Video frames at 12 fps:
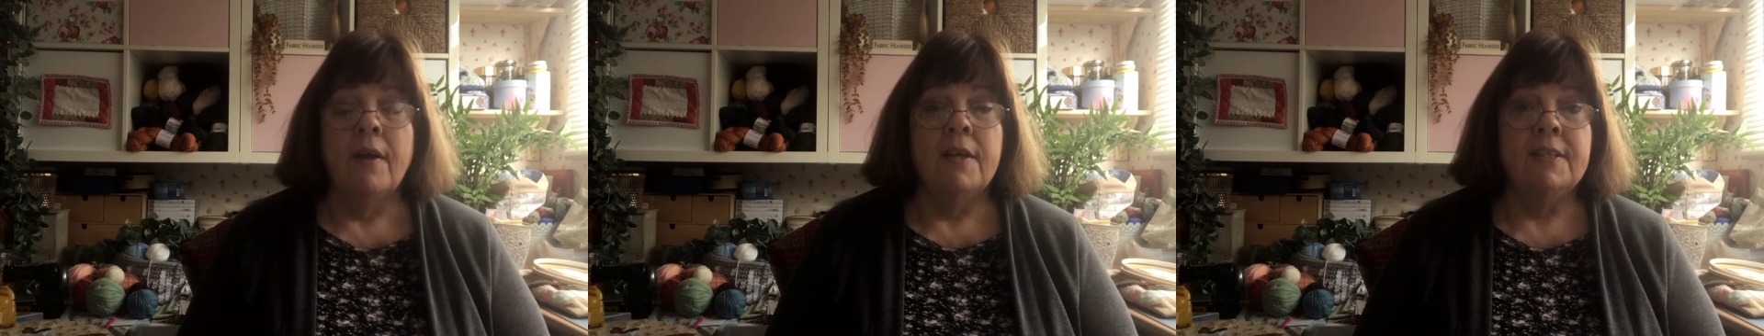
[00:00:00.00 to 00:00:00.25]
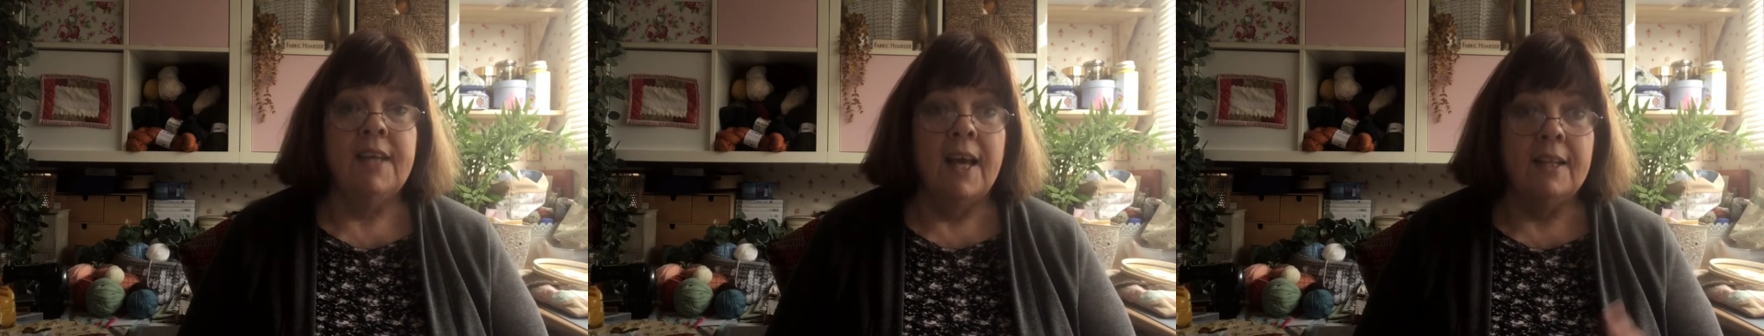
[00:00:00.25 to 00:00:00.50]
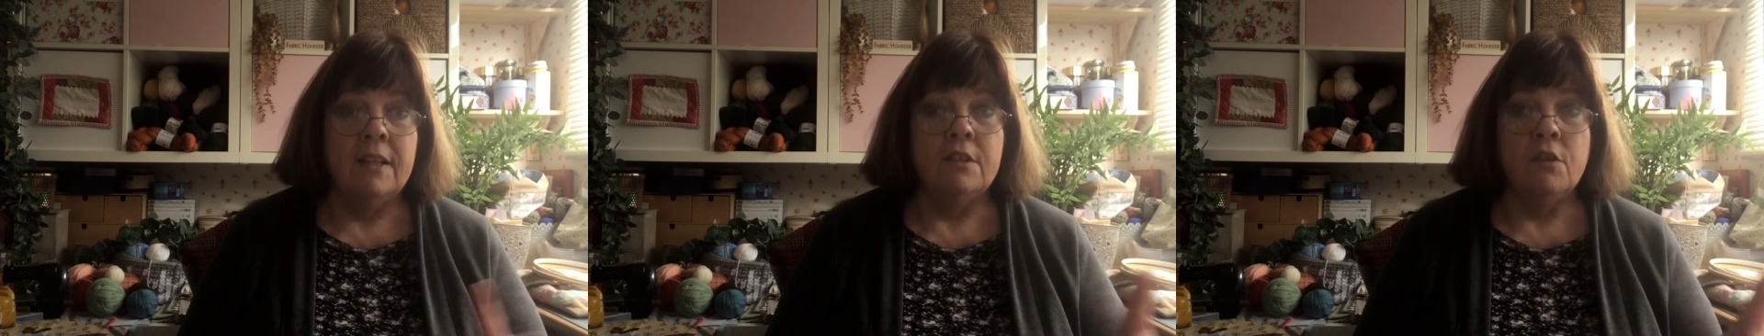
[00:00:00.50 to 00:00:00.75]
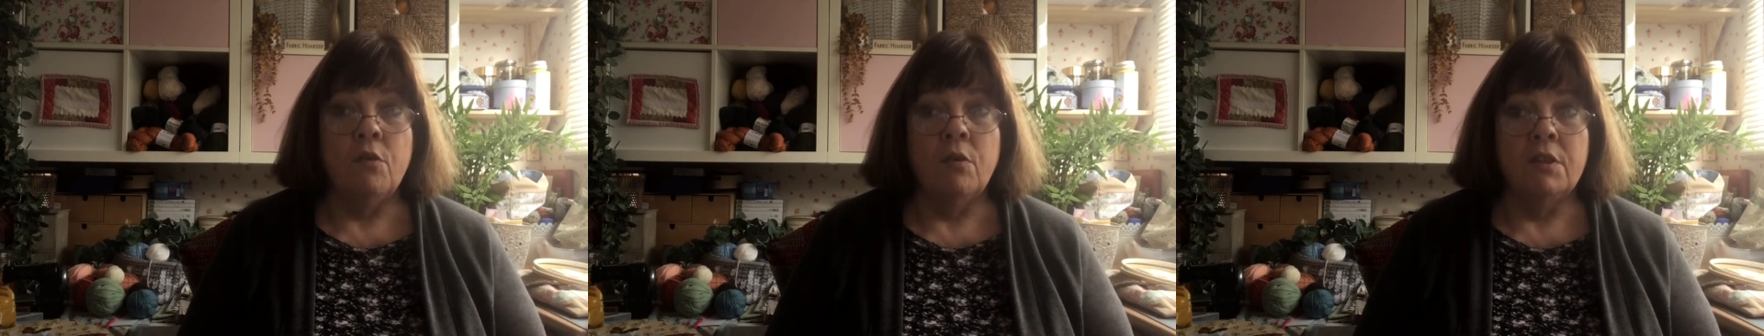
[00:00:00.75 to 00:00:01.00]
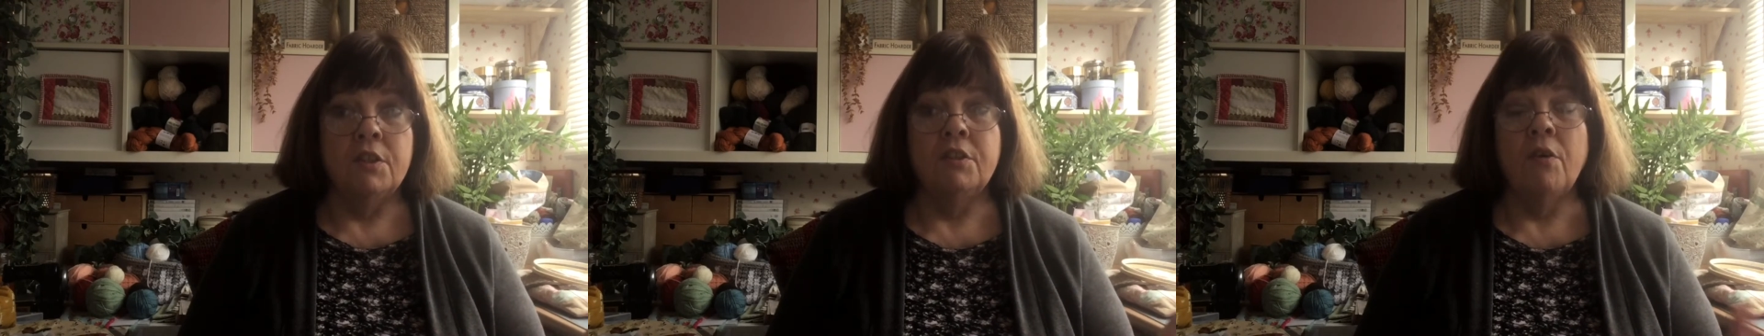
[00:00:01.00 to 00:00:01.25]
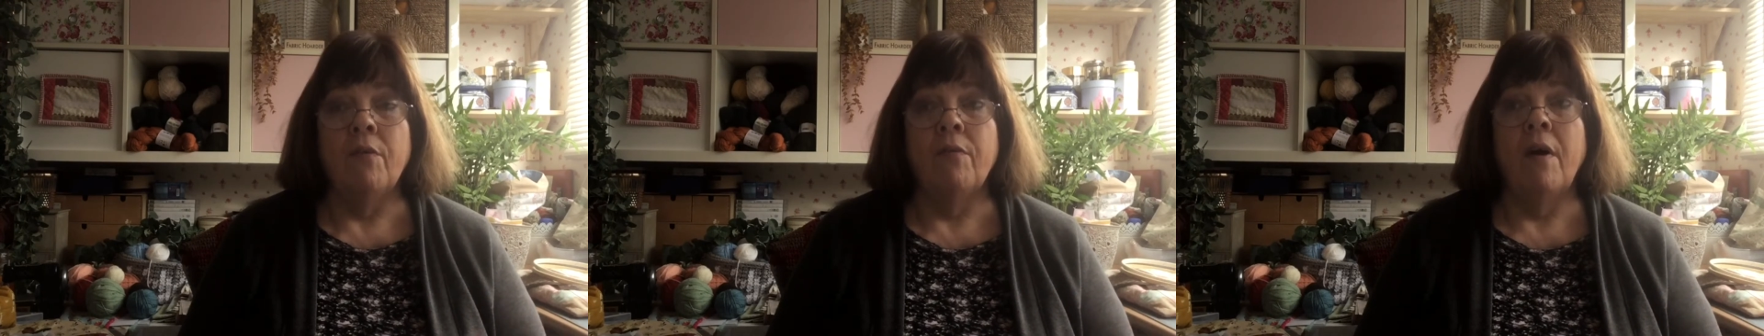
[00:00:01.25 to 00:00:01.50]
settled all the
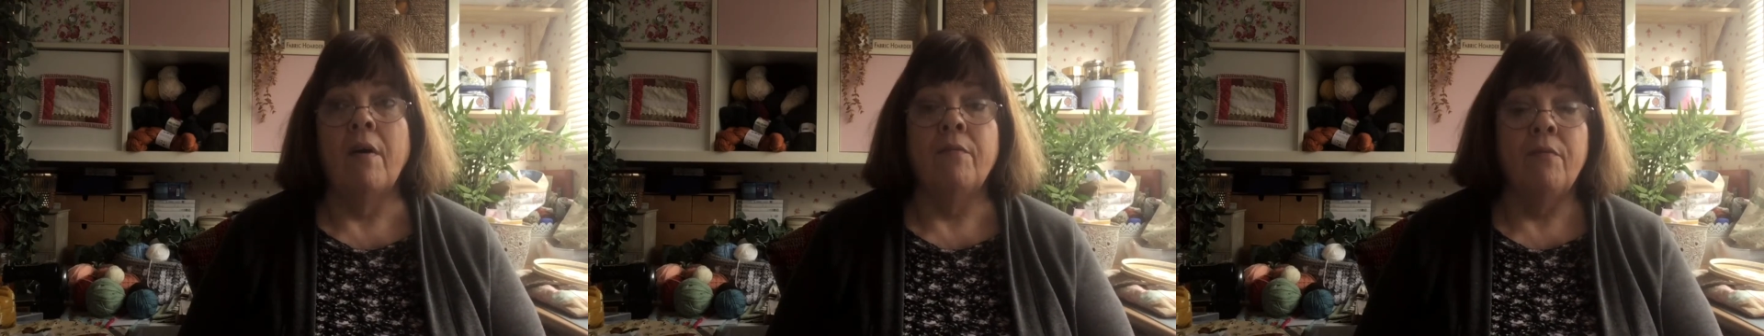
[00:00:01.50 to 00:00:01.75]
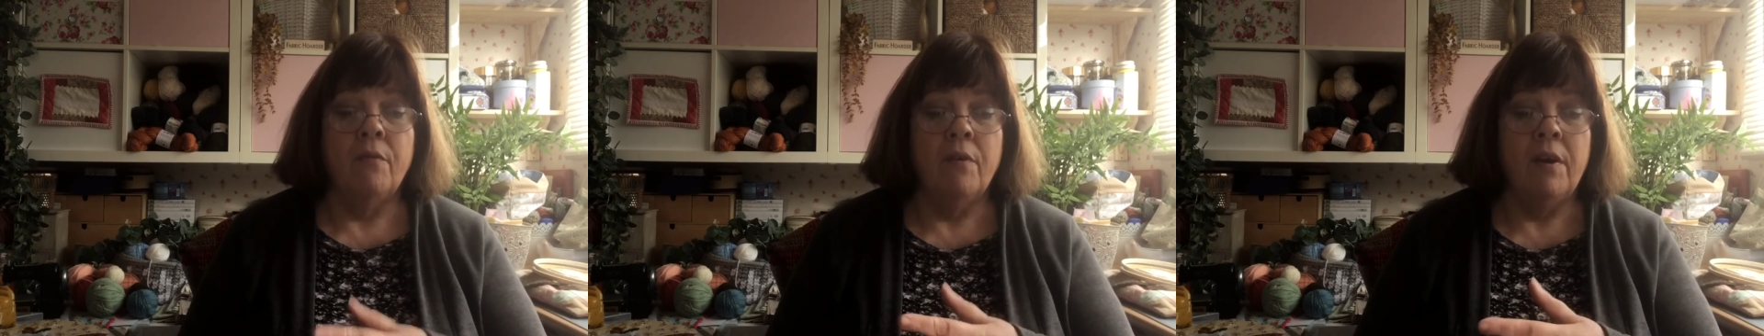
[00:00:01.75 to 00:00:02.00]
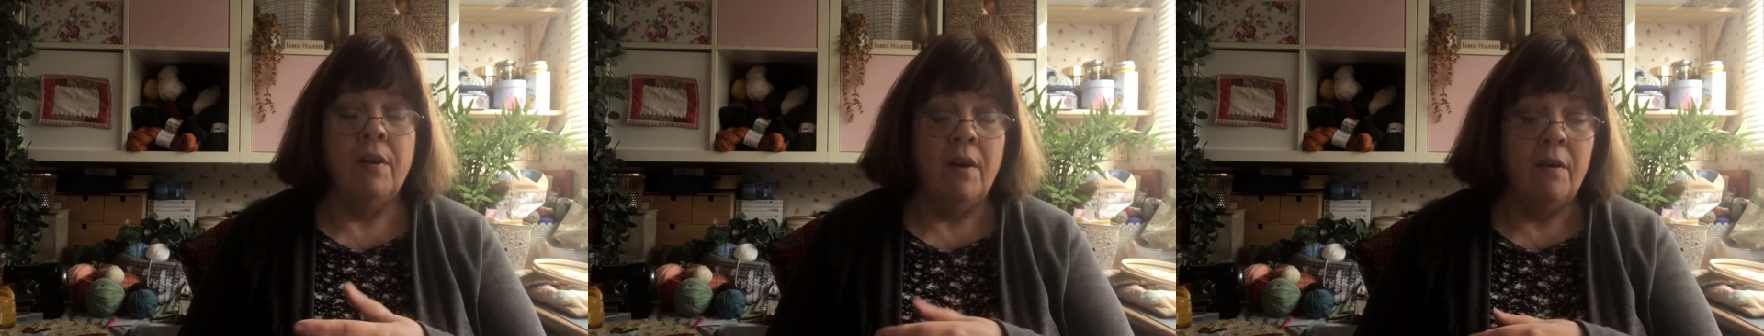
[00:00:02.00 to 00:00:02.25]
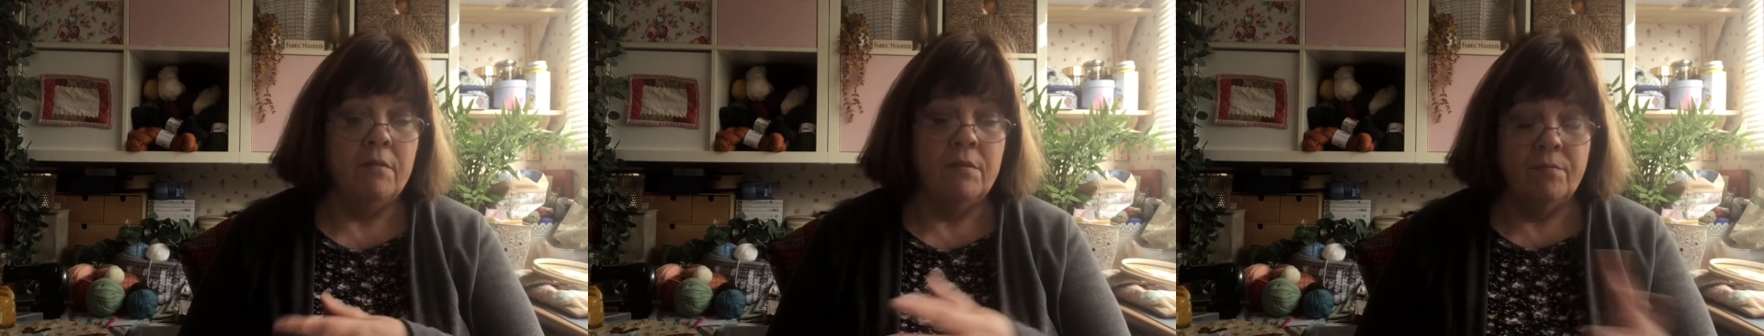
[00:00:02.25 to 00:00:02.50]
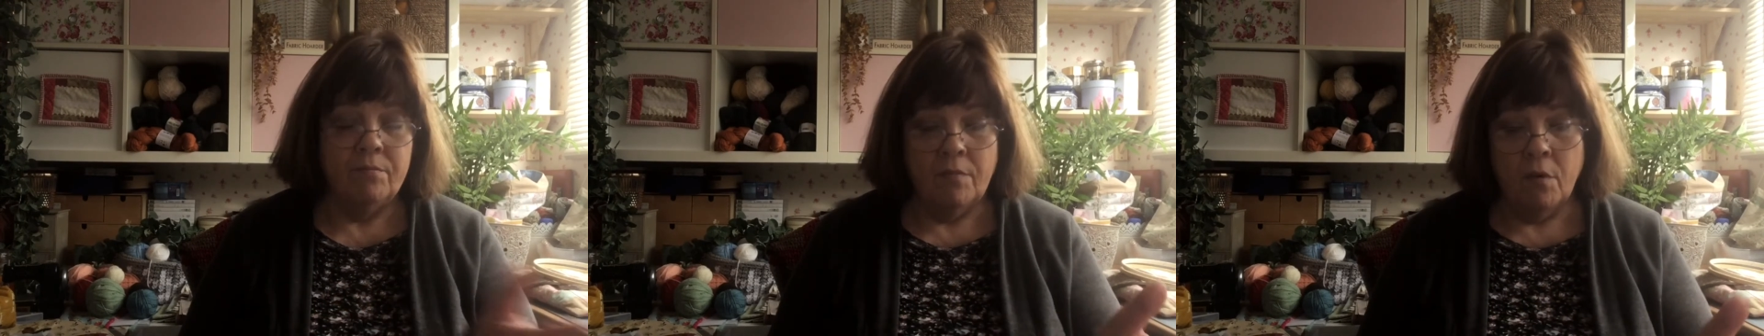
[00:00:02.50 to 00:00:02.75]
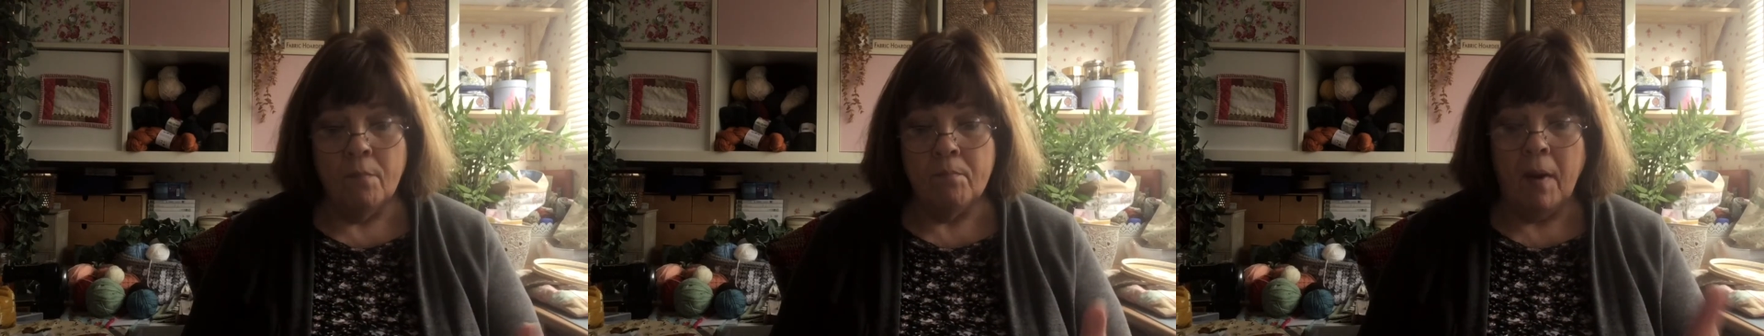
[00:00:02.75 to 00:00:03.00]
stuff off, you know,
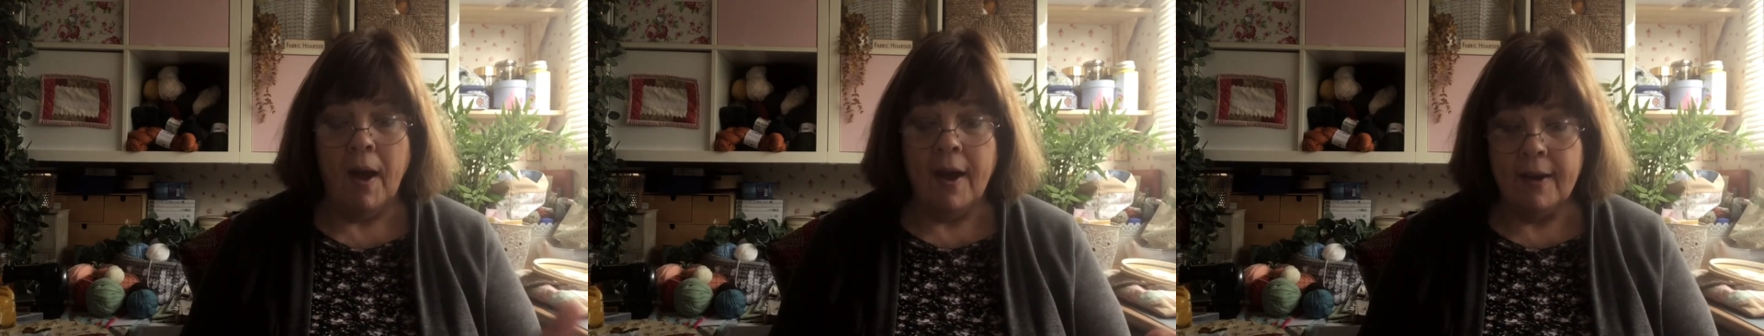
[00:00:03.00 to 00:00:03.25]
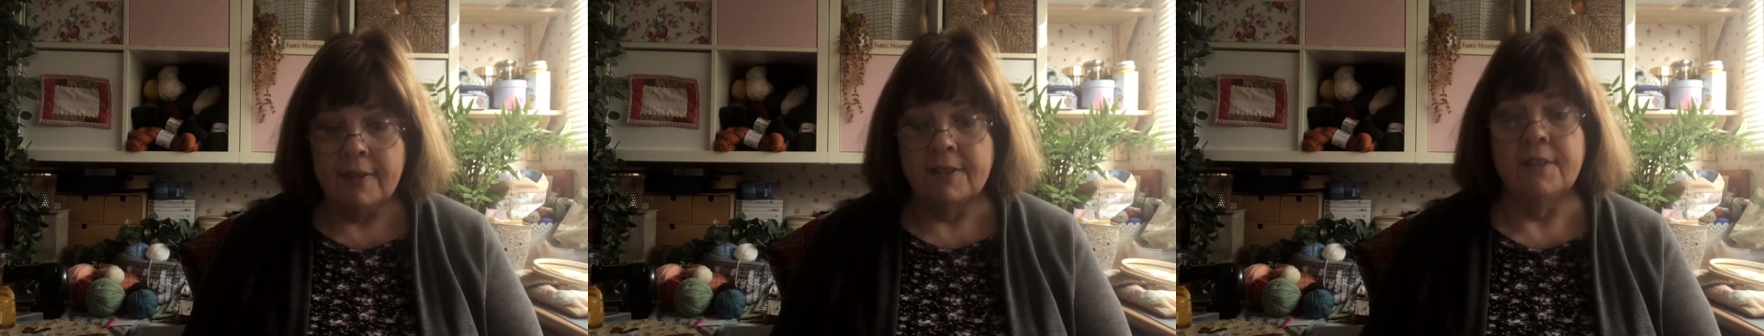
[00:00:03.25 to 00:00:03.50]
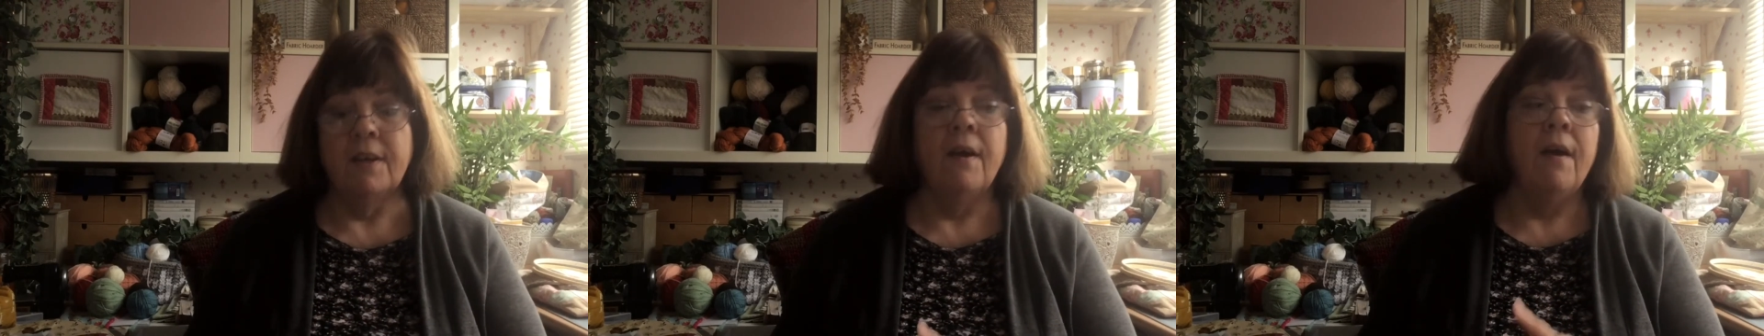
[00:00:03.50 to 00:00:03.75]
unpacked,